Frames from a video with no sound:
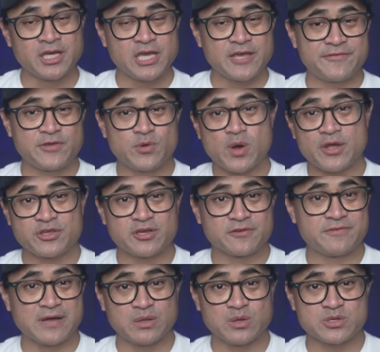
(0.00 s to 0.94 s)
If you want, you
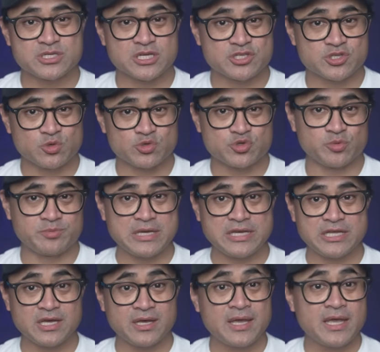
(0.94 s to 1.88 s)
can follow us on social
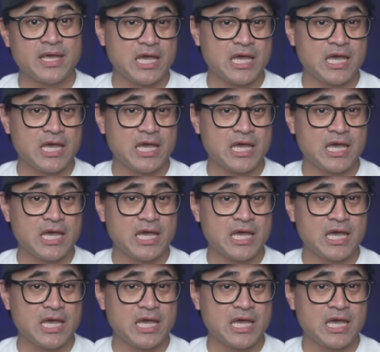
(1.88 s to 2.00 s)
media,